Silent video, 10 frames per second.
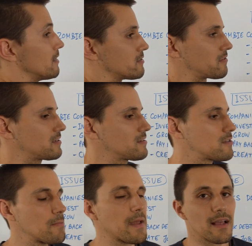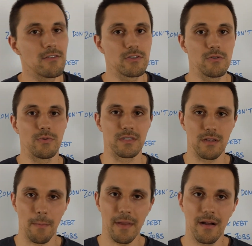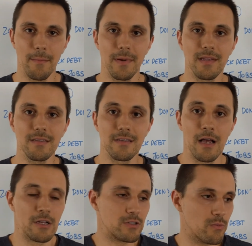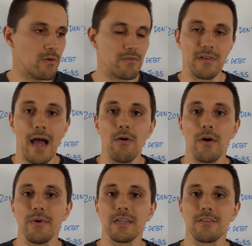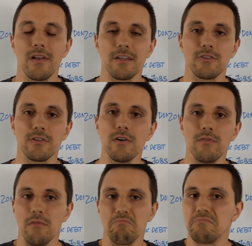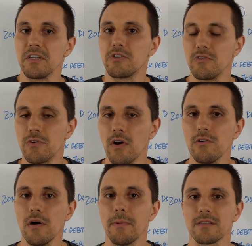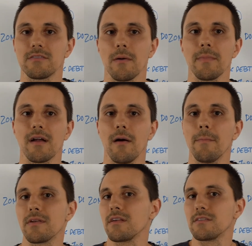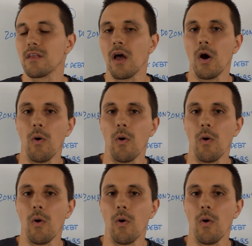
So this is the big issue with zombie companies. So now I wanted to let you know, did you know about zombie companies?